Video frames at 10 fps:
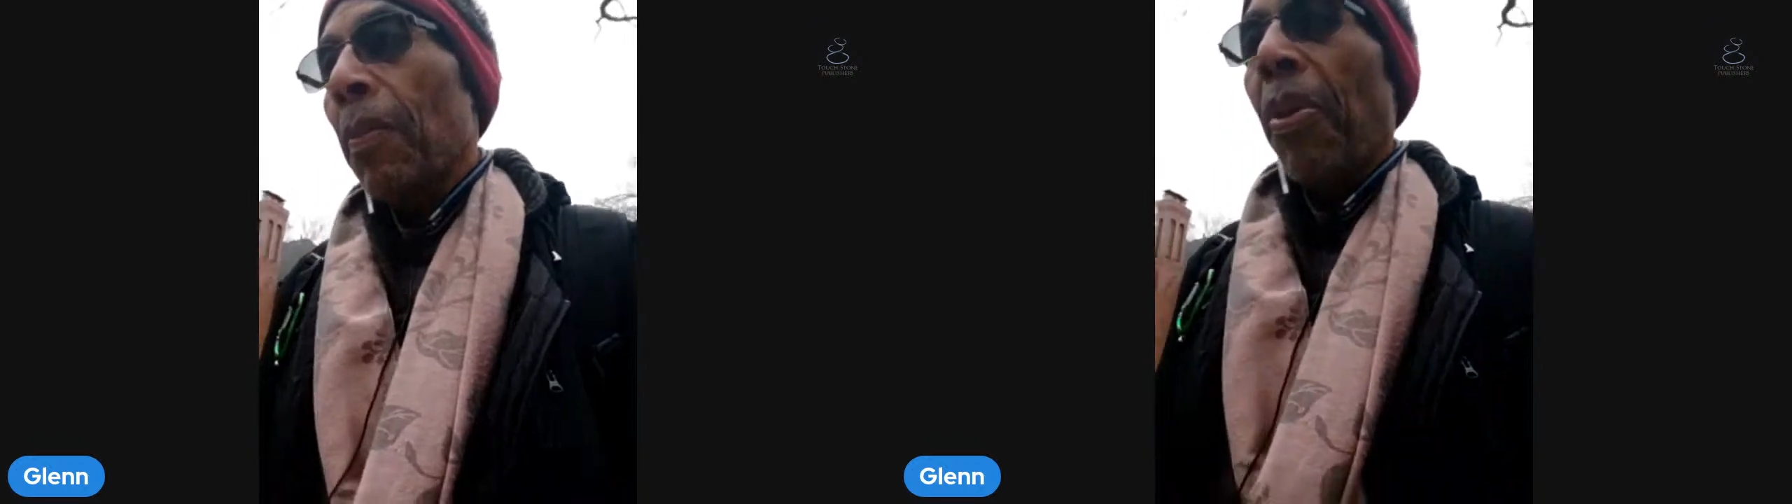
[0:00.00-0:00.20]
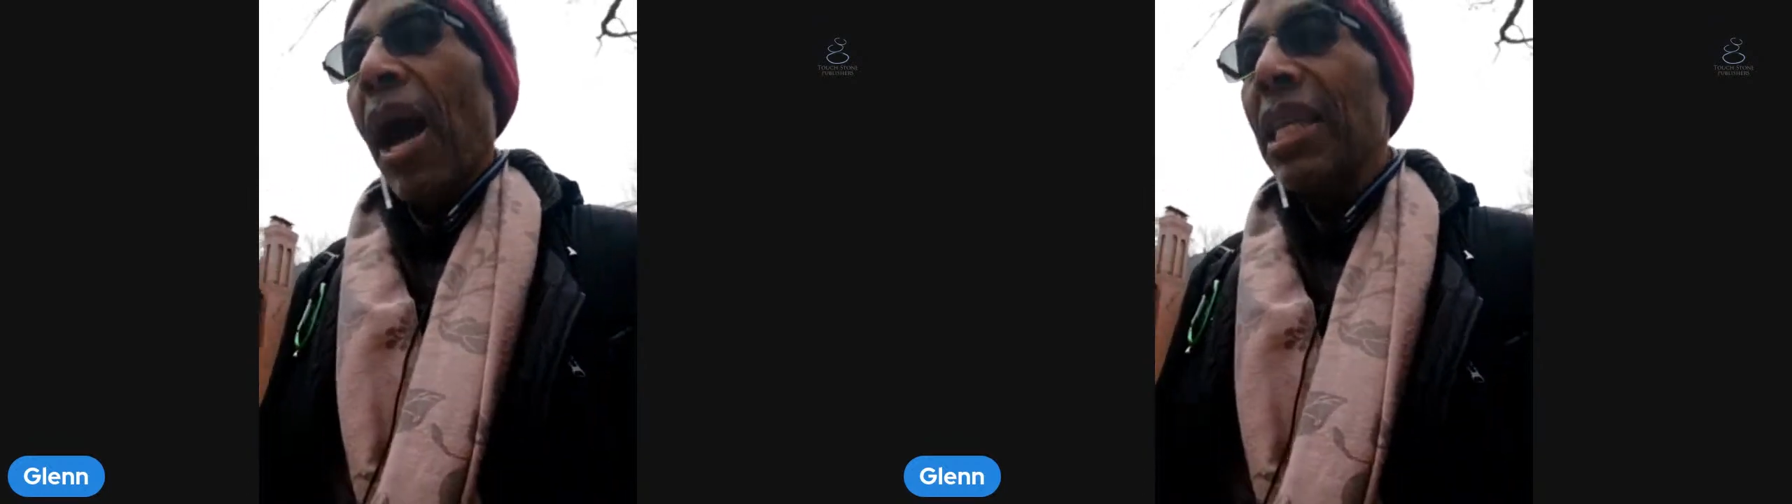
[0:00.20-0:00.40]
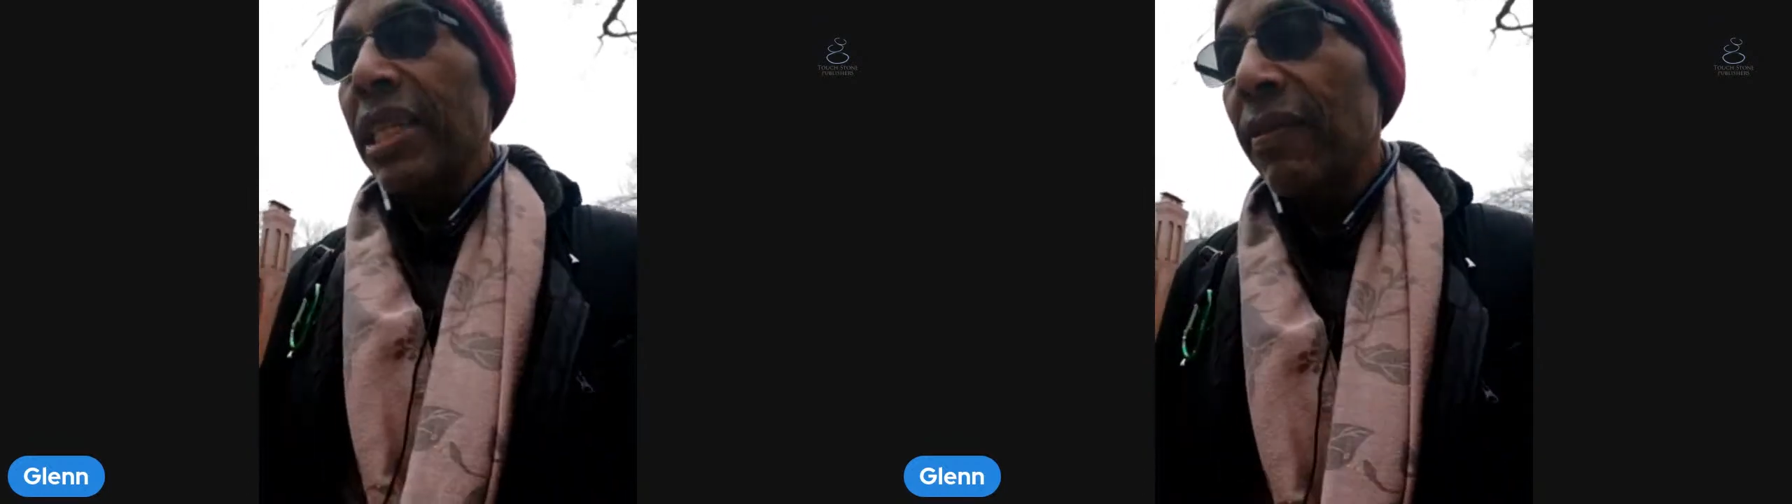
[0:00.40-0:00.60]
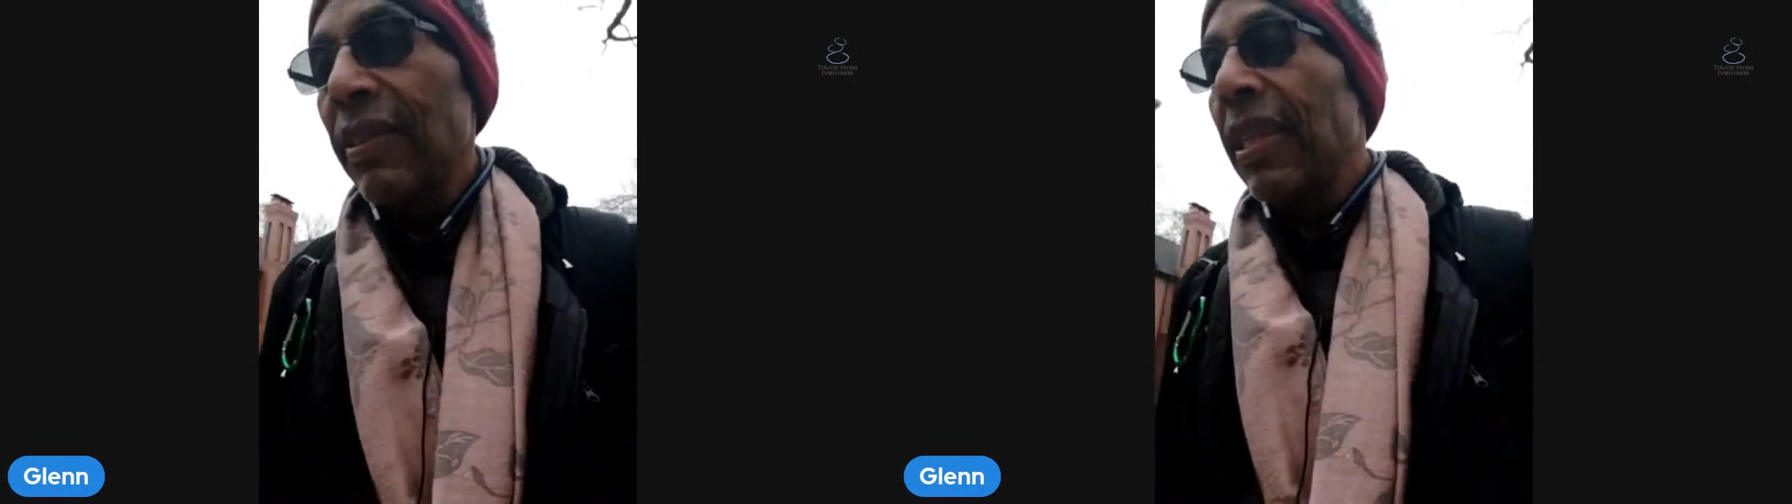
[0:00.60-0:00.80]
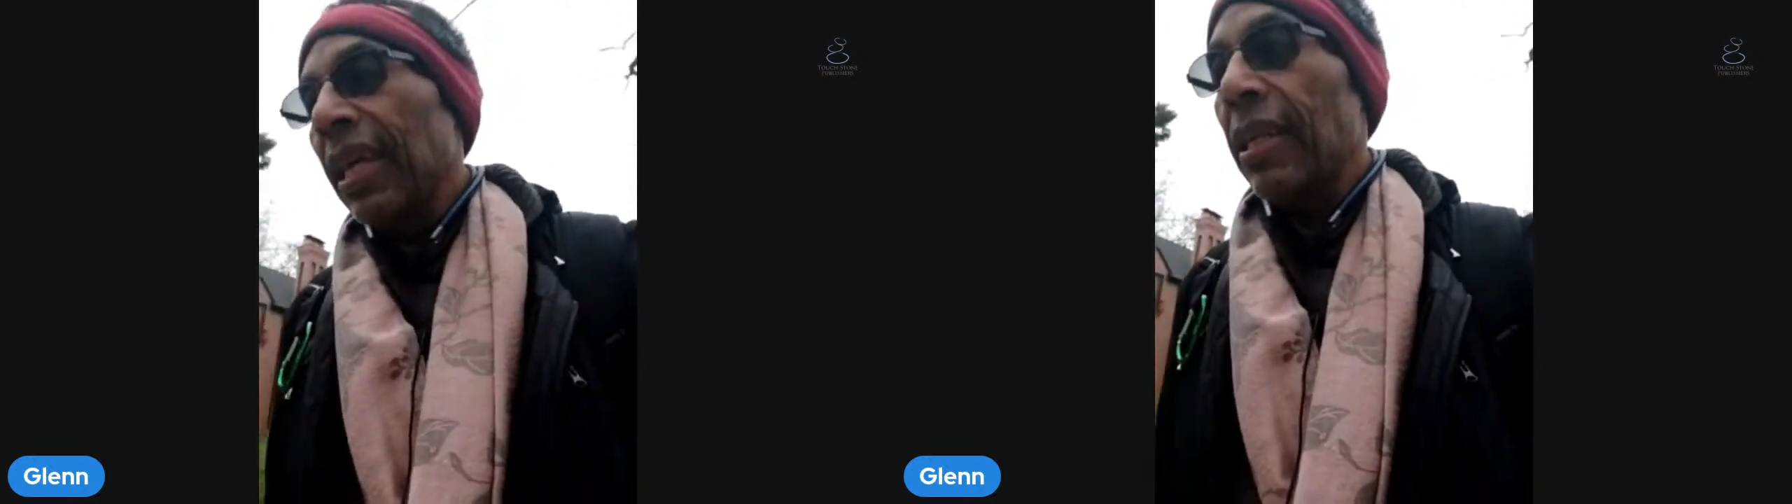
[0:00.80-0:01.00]
Positive
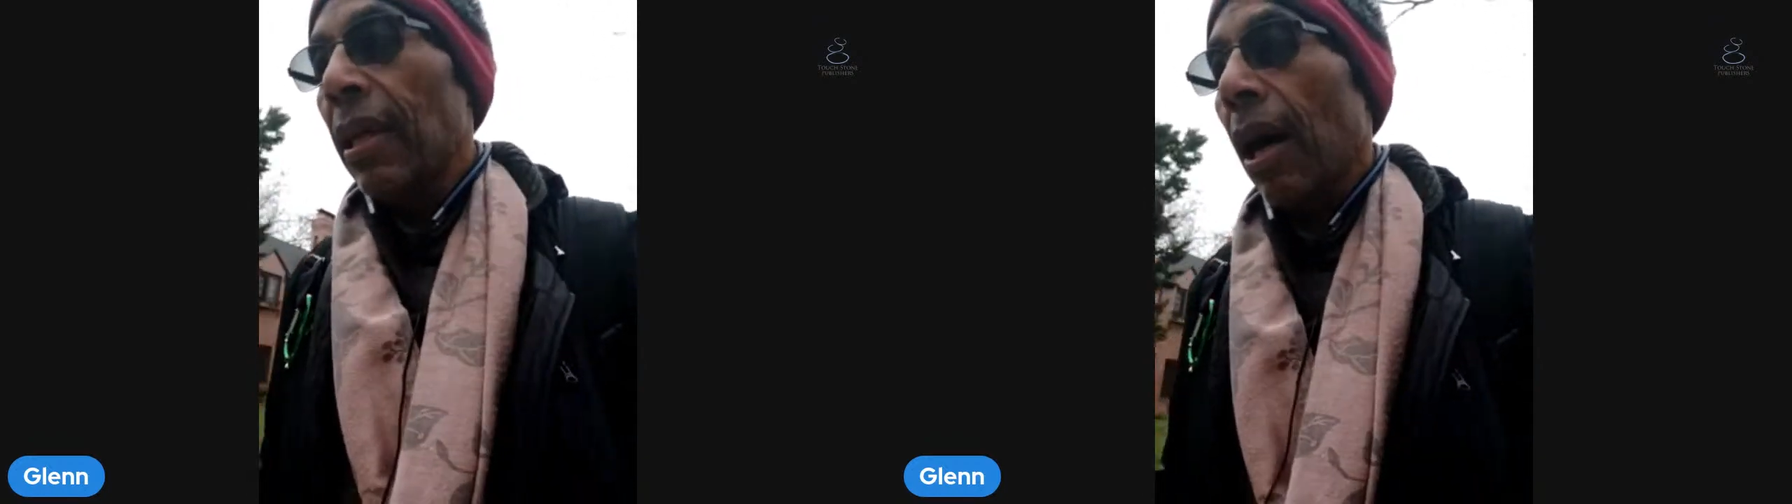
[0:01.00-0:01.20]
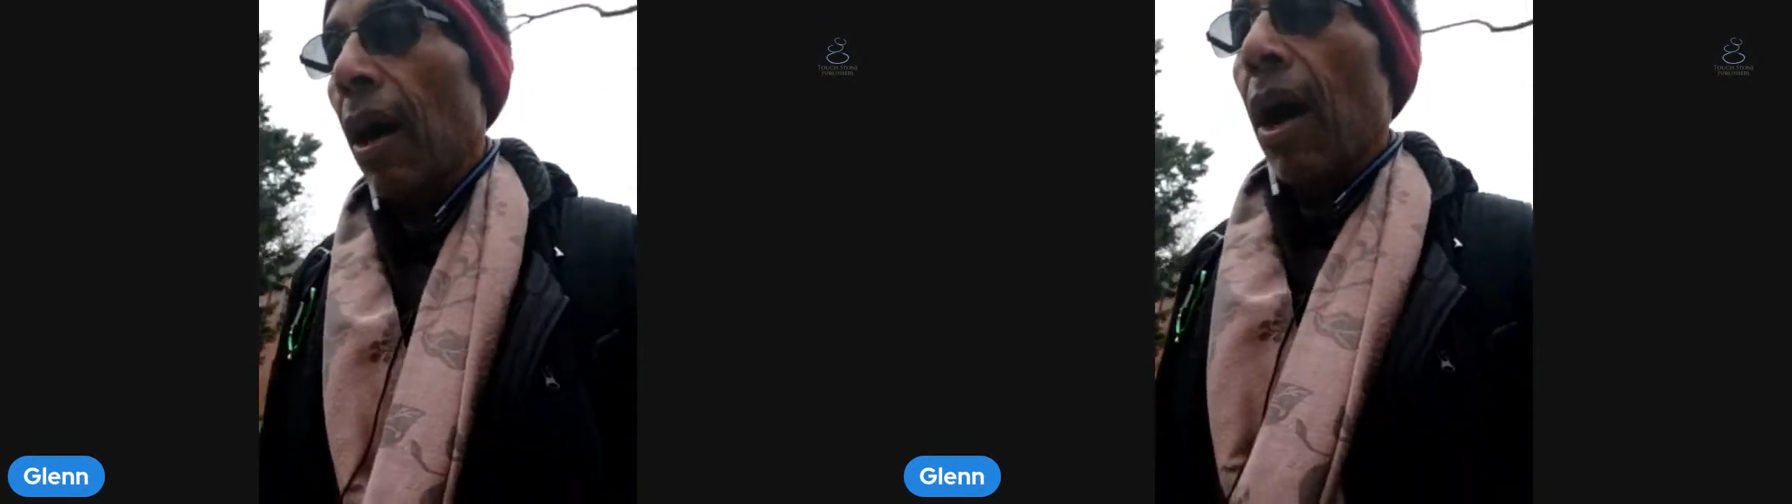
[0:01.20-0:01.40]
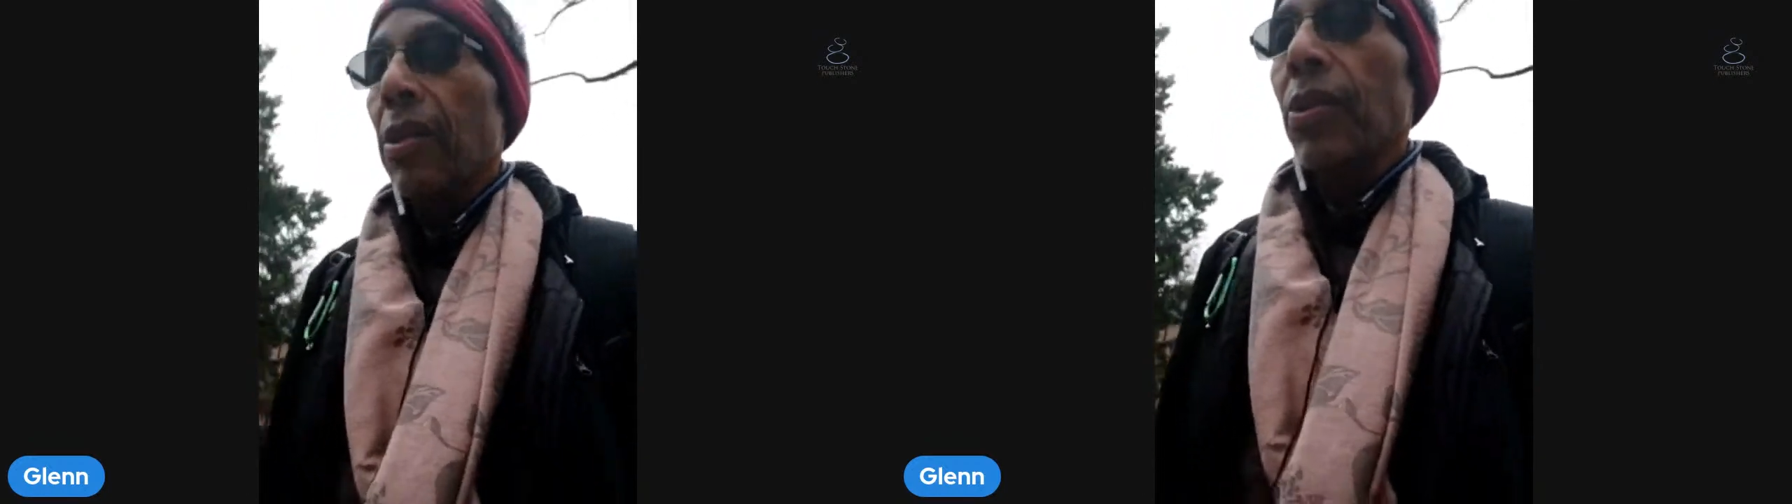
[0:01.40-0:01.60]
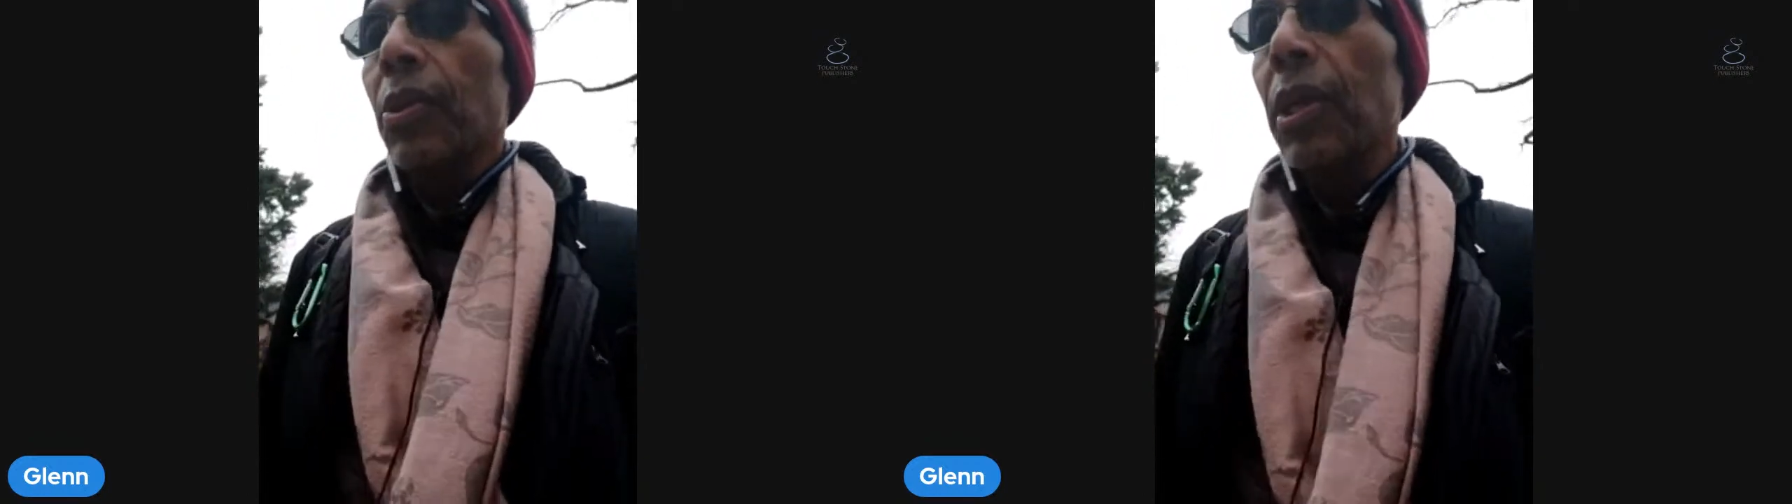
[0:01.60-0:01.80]
intent also